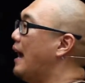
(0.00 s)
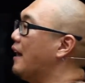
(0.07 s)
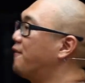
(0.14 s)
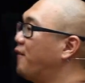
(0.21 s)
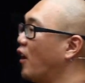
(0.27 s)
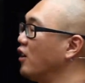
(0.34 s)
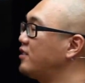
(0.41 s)

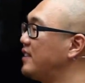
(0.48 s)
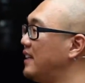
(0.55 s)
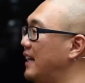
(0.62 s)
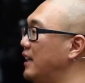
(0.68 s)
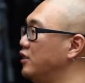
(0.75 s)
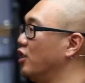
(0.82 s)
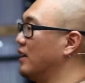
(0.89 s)

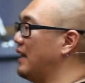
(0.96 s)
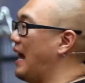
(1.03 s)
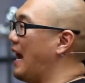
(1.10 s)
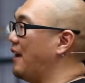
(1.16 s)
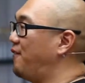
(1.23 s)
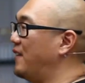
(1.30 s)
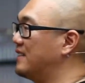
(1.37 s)
Adversity in your
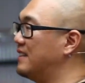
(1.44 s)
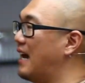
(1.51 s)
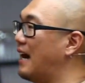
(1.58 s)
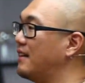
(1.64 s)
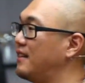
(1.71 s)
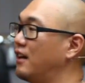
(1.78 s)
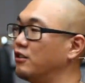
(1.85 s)
life is
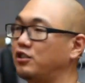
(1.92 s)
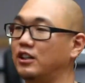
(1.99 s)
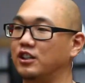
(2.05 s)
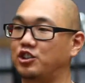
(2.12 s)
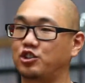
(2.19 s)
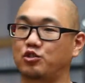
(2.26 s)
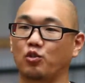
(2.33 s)
not there to
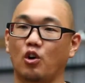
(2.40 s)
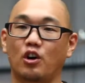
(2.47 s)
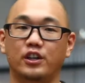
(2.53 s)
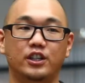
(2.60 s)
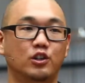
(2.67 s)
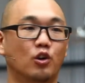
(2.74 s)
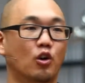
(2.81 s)
destroy
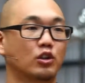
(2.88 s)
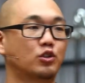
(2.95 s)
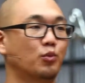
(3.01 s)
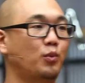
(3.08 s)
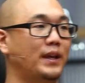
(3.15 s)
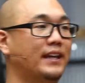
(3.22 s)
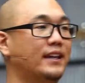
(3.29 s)
you or
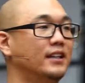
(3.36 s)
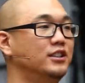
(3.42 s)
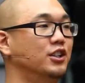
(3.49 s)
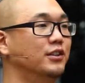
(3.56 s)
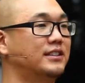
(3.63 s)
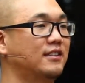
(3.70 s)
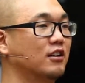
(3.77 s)
to weaken
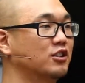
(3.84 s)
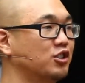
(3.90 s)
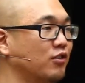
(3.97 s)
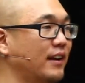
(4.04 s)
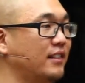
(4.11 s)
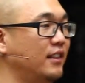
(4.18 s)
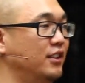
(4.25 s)
you. It's there to
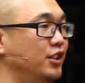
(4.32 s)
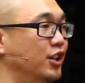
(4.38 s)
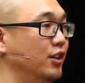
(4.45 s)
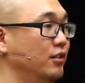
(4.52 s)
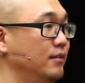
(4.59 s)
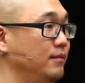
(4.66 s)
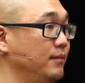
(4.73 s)
strengthen
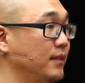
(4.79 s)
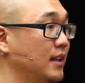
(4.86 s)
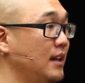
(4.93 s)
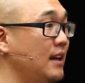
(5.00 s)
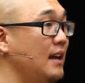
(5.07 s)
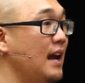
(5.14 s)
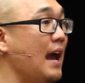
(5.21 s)
you.
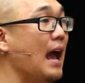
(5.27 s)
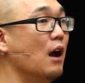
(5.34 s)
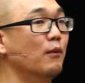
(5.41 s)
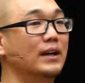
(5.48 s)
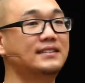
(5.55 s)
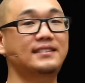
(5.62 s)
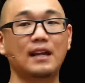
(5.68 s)

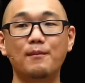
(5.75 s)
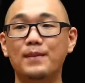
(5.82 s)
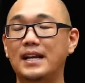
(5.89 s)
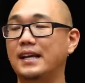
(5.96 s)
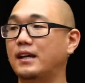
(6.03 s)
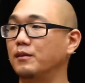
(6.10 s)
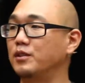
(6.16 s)
And when
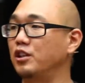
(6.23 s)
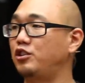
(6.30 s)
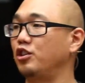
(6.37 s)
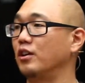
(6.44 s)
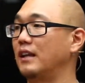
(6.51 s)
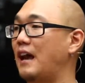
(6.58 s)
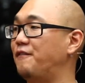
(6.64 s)
somebody comes
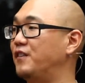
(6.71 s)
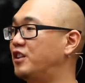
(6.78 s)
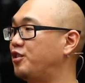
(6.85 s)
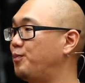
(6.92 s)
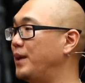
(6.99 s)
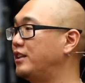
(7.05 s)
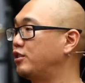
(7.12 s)
into your life
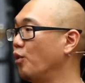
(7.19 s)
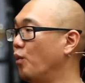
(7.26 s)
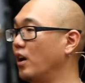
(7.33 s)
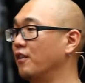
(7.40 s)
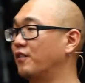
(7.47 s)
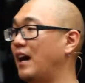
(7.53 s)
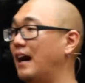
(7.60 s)
and speaks the
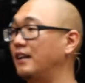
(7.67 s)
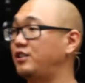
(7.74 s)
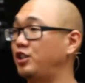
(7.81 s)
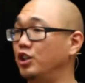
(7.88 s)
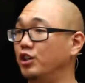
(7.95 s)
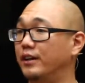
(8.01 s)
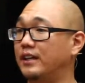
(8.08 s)
word of God
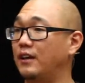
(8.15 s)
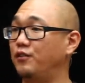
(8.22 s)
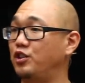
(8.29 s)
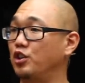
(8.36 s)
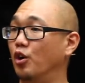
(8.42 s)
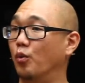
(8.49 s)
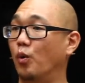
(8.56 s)
to you and
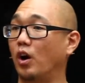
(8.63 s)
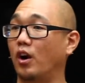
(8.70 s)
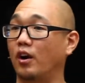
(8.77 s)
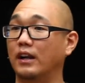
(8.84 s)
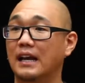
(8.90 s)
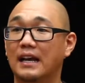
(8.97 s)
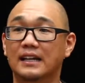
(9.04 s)
gives you a
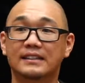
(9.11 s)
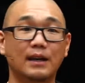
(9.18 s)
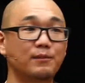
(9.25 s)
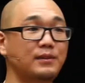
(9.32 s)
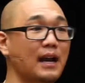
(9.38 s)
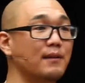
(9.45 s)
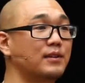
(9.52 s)
word,
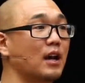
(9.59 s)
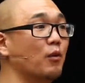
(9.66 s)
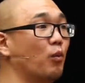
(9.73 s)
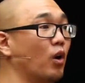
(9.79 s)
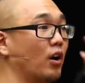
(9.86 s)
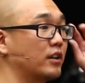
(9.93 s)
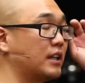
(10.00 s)
sometimes
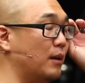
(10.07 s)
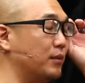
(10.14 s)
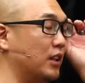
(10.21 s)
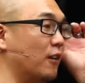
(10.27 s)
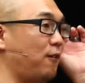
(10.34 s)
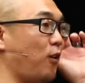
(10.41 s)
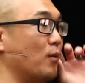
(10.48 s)
that word
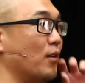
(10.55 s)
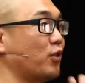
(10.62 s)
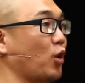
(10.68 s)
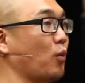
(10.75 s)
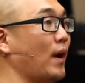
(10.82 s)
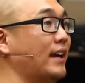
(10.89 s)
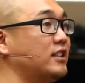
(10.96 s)
comes in a form of
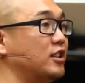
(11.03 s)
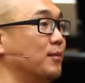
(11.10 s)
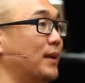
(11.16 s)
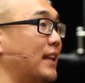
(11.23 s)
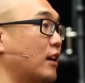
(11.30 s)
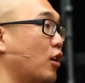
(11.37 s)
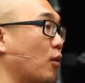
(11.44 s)
correction,
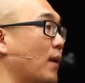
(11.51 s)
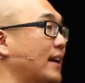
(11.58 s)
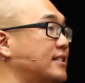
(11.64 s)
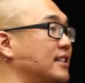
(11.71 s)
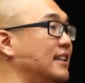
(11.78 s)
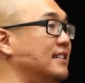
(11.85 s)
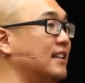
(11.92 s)
but that
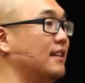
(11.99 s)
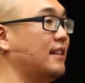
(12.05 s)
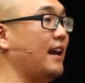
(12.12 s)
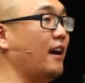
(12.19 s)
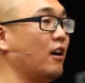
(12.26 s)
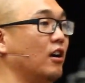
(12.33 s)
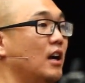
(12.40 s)
correction isn't
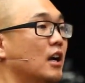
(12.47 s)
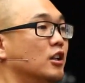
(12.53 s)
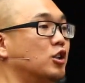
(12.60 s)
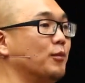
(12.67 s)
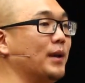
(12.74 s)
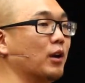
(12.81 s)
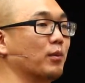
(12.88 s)
there
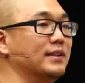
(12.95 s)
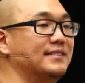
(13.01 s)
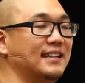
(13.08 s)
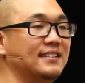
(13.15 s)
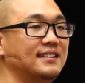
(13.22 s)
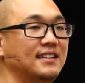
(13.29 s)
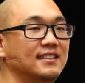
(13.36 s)
to be a
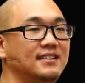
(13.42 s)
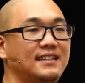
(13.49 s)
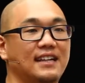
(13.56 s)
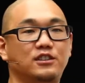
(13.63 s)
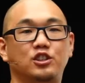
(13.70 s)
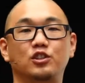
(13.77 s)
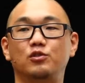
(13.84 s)
resistance
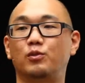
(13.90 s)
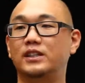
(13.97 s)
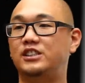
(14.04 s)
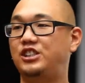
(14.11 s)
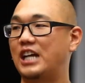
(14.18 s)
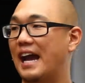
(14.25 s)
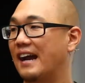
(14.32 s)
that you
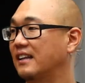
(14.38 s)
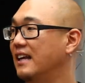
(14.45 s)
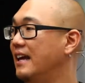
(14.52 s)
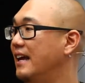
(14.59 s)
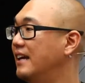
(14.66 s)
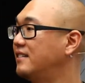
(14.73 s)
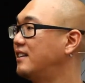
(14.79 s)

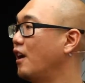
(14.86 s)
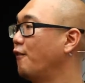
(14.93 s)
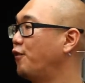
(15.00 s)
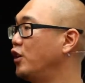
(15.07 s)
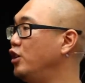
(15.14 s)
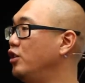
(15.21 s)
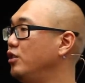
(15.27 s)
reject. It's there
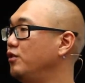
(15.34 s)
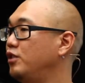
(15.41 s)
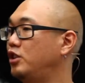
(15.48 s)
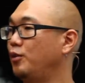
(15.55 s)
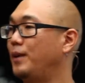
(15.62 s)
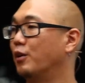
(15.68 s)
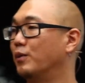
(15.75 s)
for you
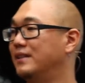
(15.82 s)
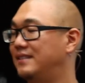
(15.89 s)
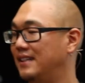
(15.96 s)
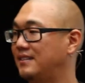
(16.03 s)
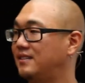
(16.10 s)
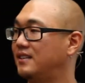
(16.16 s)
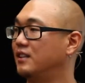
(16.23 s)
to be a
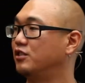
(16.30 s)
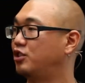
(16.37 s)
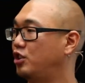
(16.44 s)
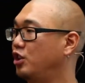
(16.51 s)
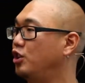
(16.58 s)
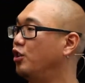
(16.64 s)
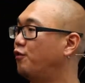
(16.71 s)
resistance
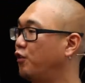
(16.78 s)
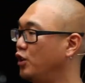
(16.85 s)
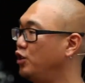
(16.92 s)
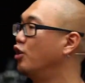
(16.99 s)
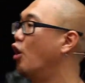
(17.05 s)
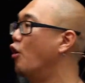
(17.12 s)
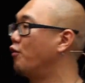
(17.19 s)
to you for
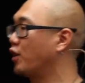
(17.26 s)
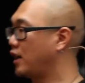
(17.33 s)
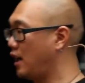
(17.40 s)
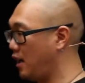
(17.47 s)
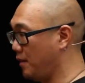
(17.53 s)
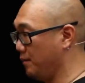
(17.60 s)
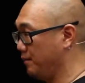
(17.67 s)
you to
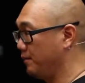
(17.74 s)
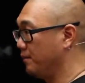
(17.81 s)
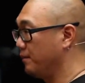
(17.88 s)
overcome.